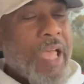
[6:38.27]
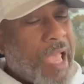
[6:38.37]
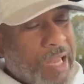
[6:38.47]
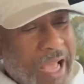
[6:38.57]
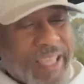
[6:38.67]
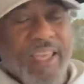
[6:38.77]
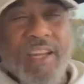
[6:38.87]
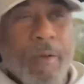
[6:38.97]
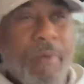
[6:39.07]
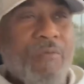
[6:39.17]
And I get
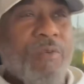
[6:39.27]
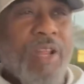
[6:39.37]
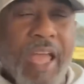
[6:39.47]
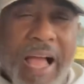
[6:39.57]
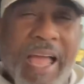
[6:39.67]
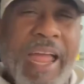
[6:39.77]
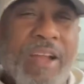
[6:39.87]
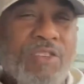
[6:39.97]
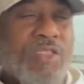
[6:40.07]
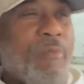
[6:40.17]
up every day, I
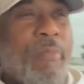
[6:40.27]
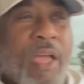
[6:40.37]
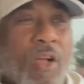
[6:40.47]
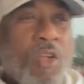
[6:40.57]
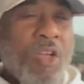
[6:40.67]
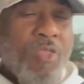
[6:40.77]
answer the bell.